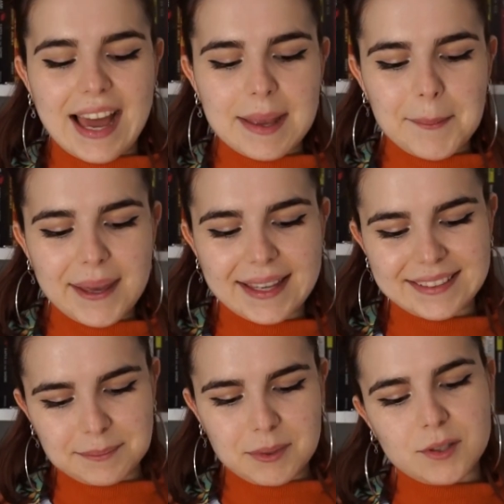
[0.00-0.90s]
I
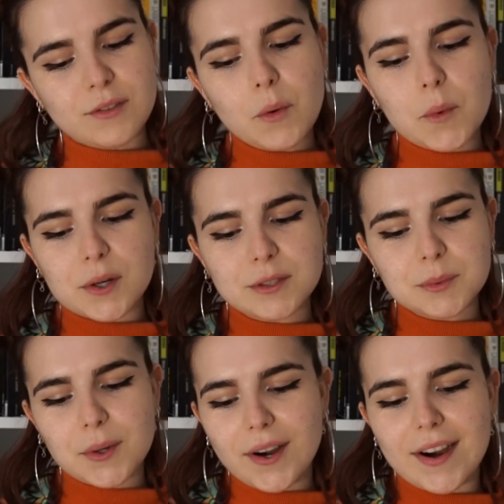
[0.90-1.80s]
picked Beautiful
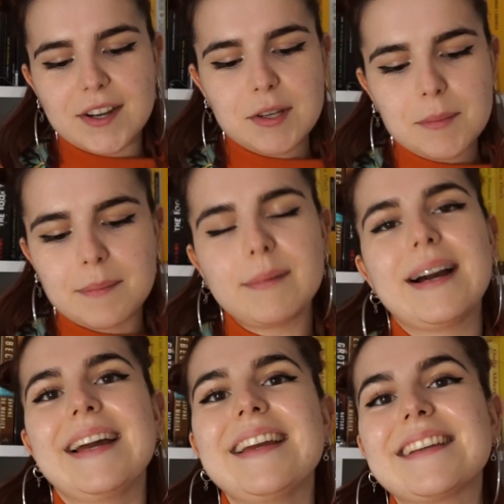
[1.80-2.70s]
World, Where Are You
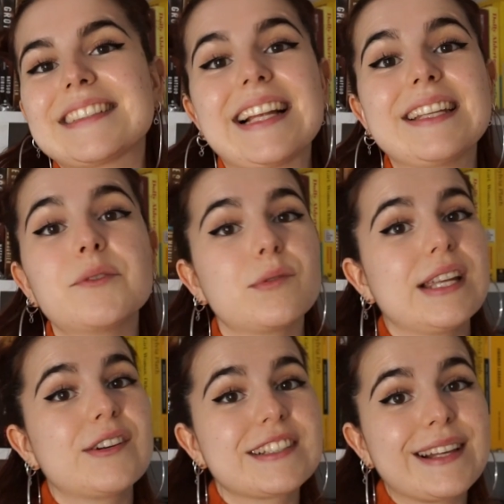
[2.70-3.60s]
by Sally
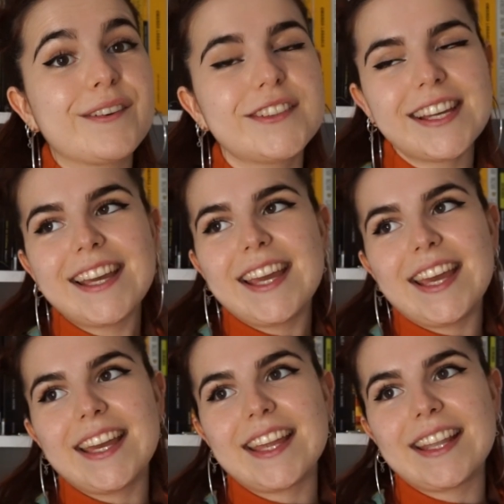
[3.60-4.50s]
Rooney herself.
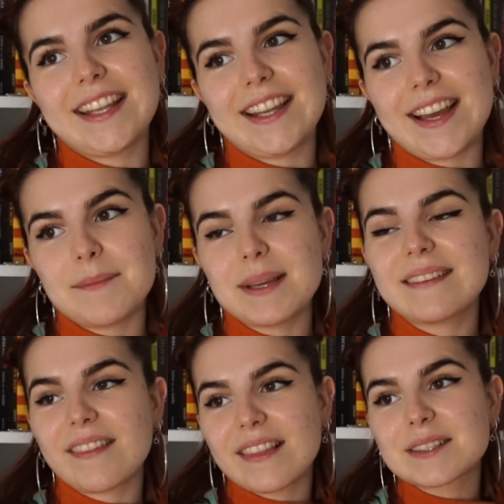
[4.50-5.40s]
And I
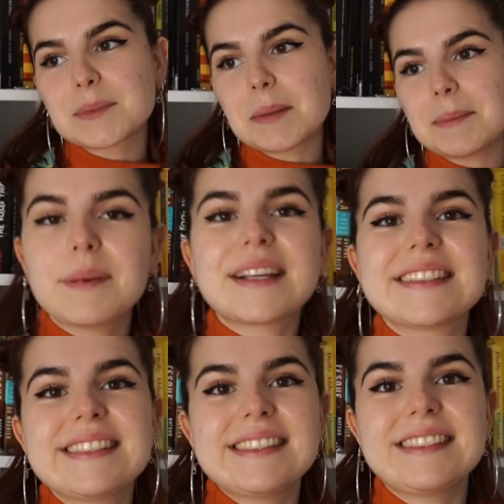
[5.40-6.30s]
picked this one
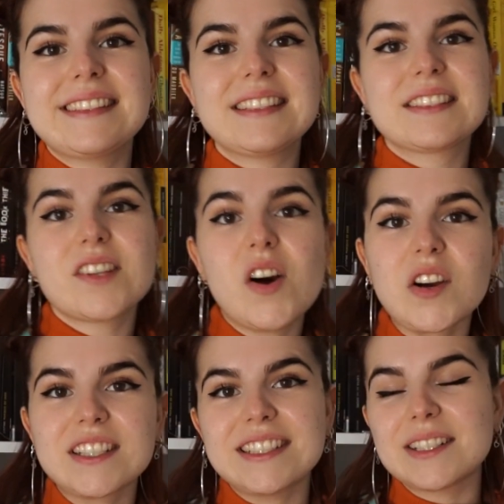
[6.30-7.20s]
because since the
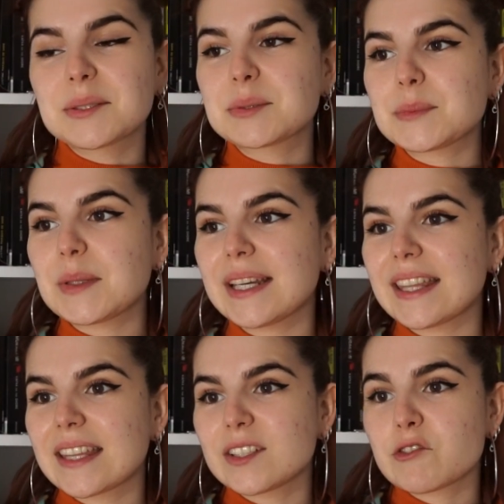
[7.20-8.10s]
song deals
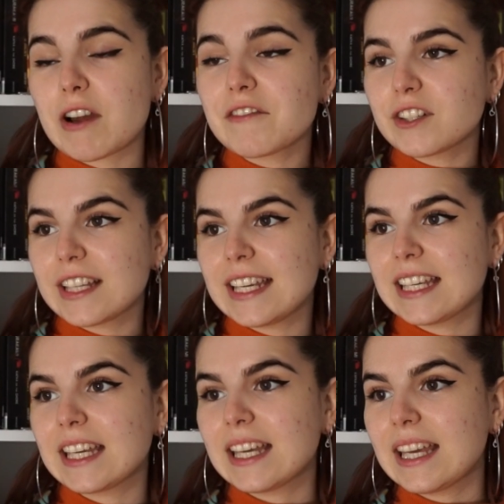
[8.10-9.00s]
with
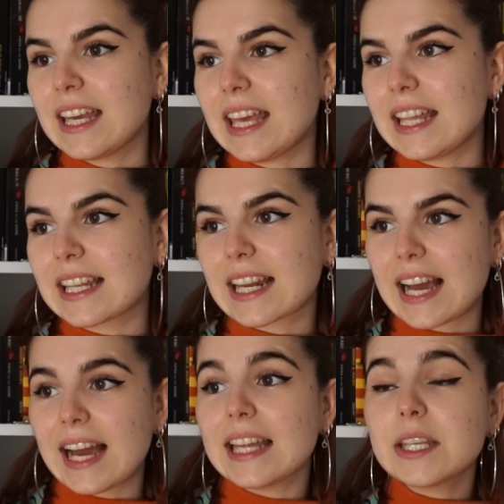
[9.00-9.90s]
traveling and
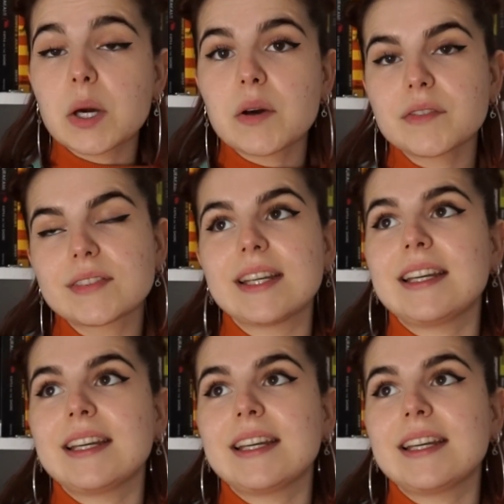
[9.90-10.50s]
kind of